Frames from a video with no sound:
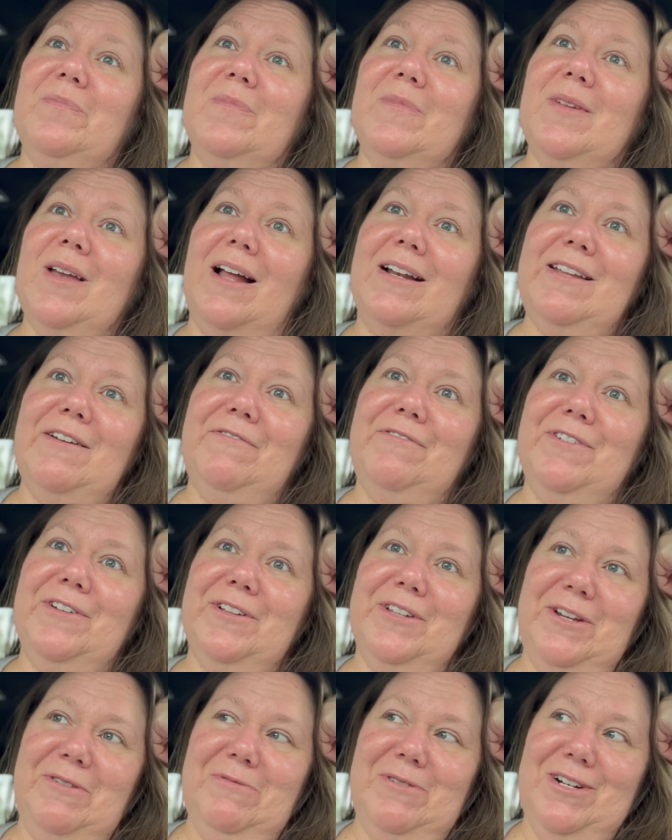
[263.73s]
I
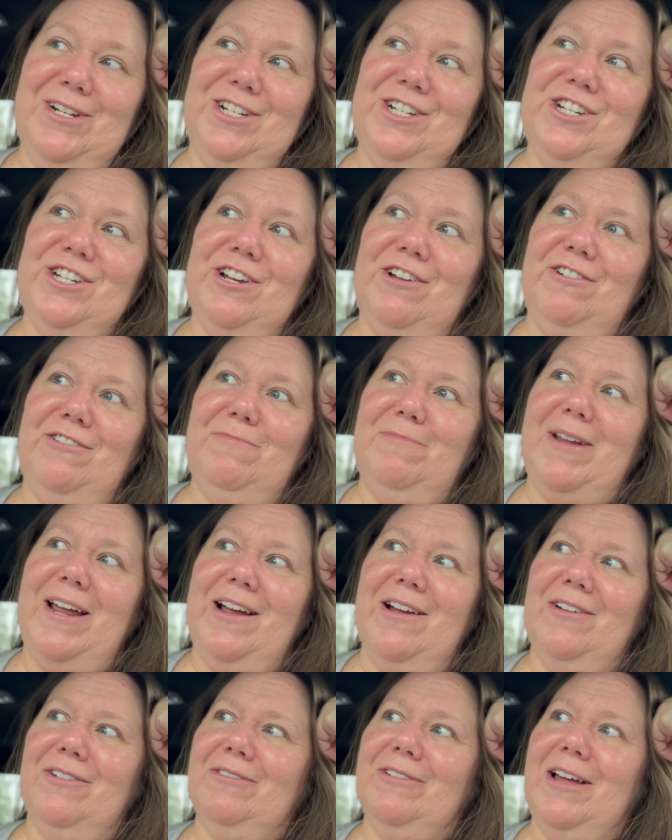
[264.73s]
definitely wouldn't have shut him
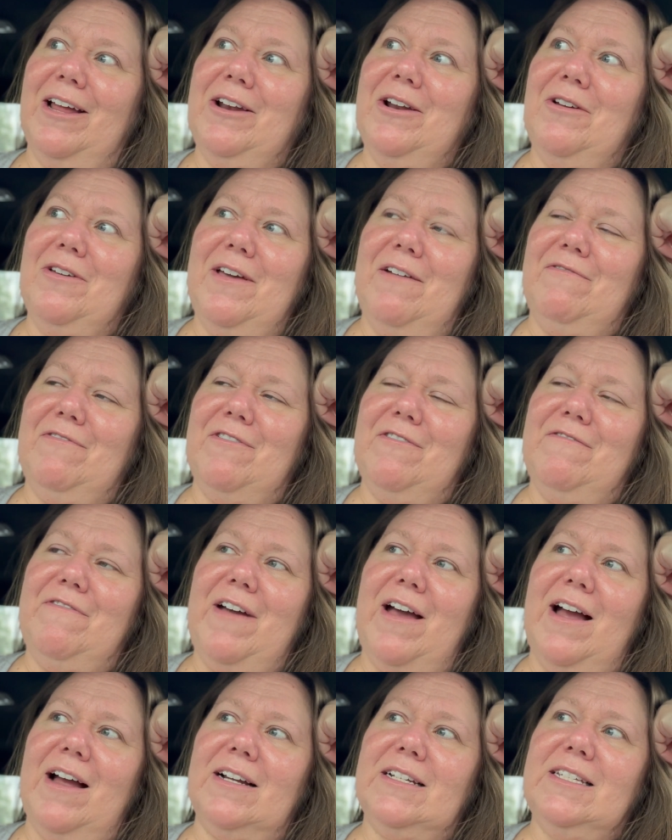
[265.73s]
down. I know that for a
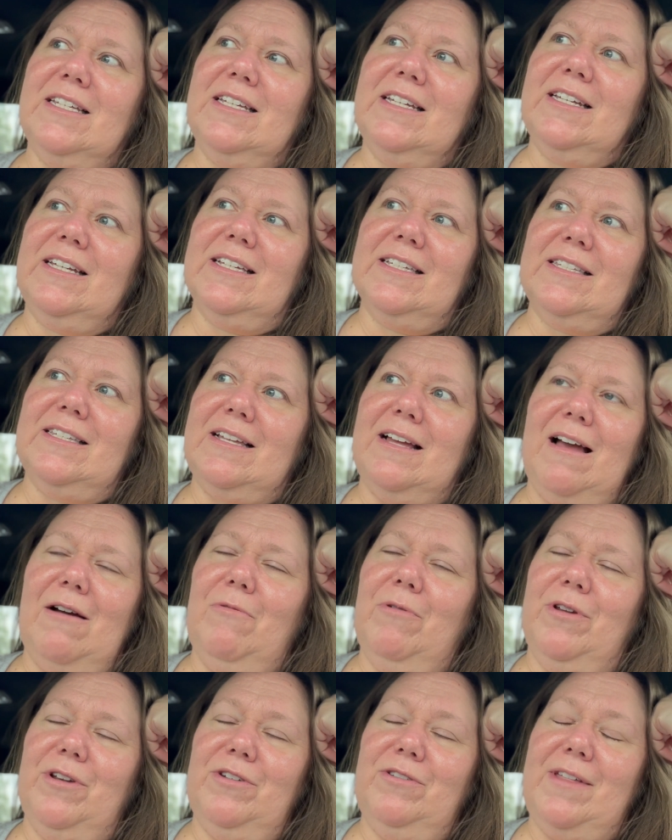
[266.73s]
fact because I
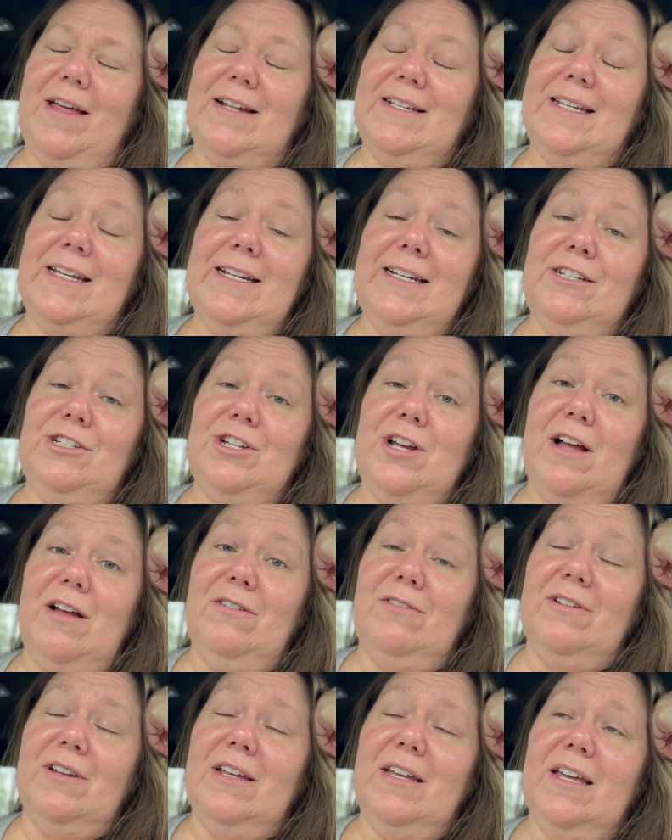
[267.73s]
wouldn't do that to any
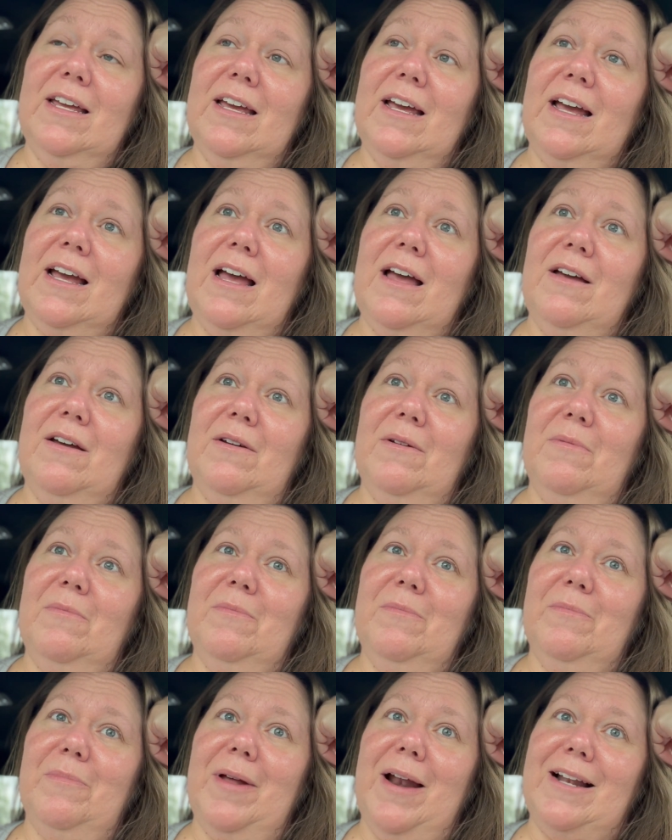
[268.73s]
child.
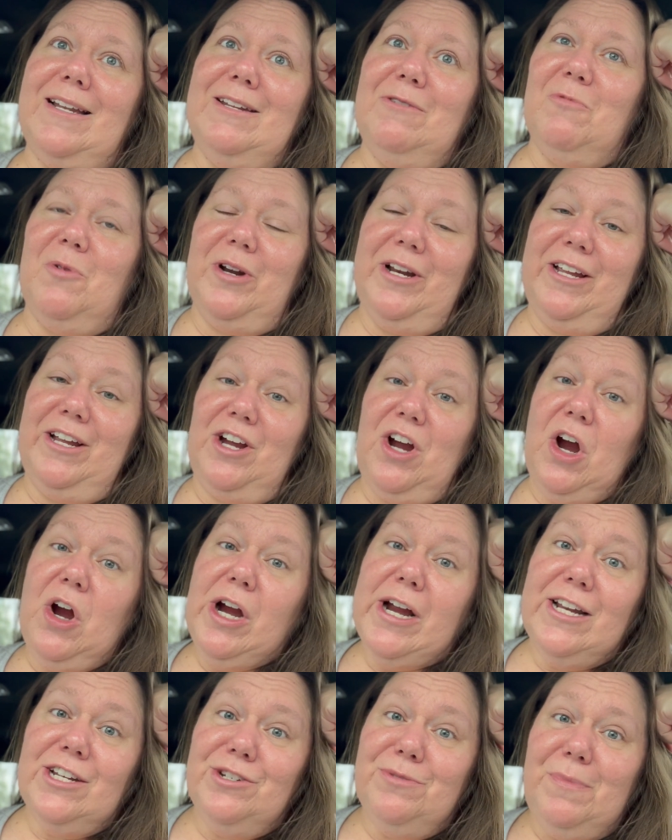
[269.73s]
But I didn't want to
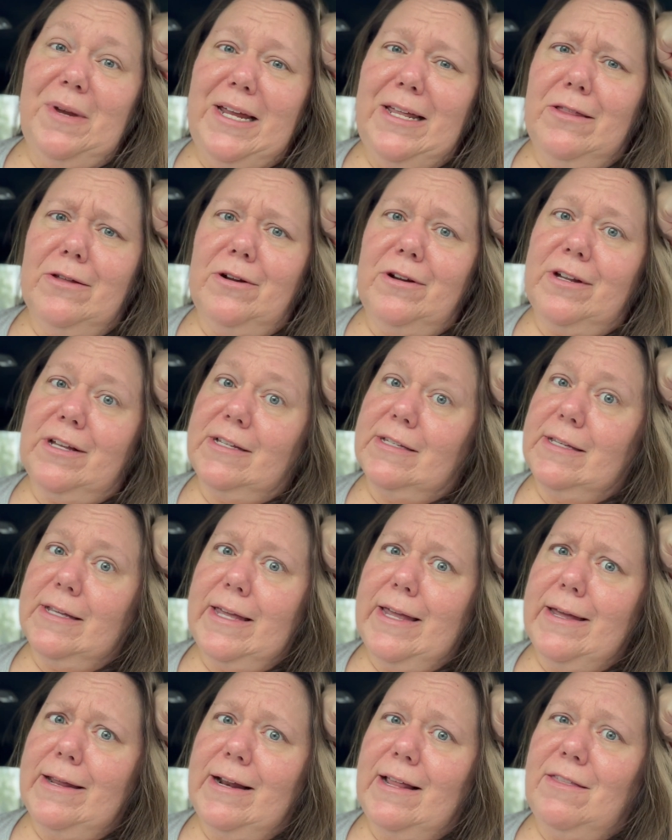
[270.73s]
encourage him either because,
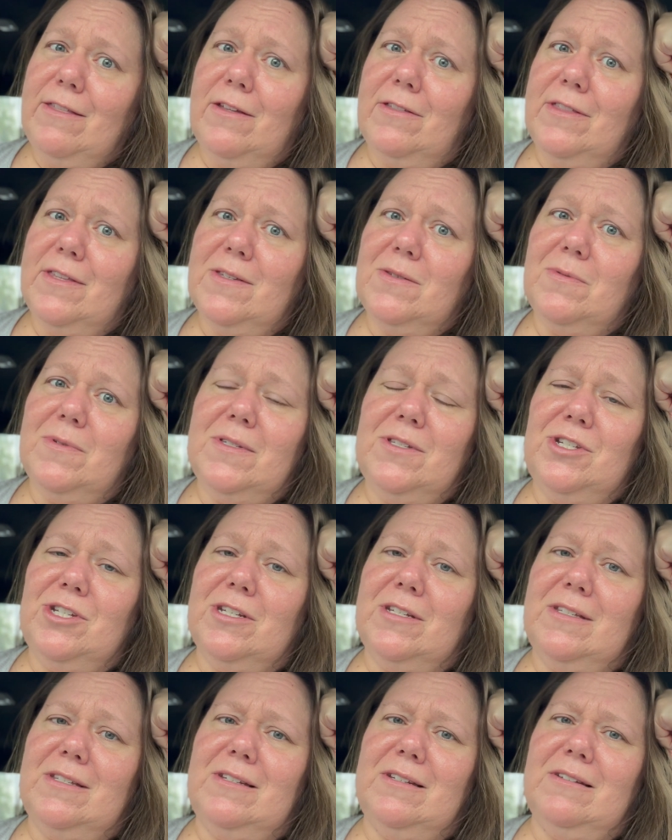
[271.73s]
again, I thought this was
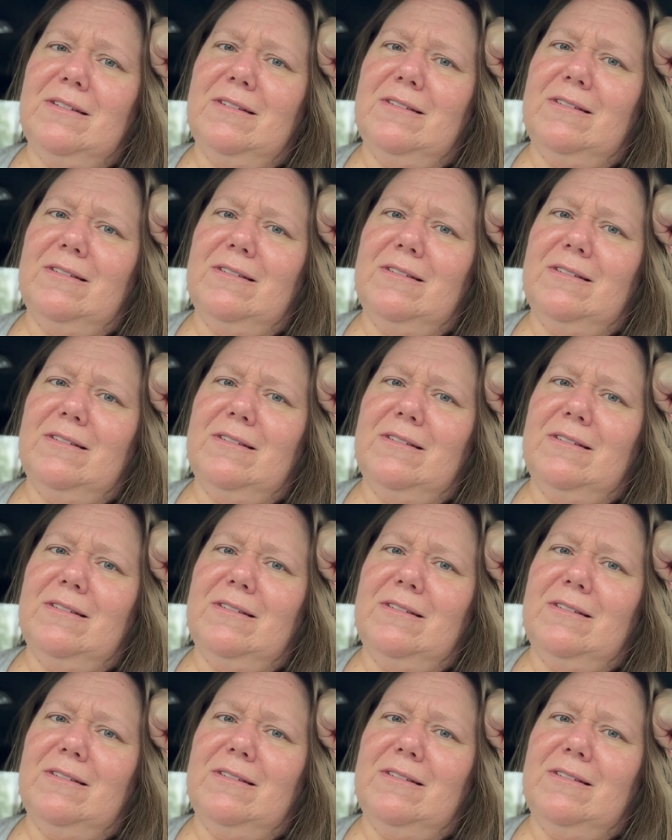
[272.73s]
just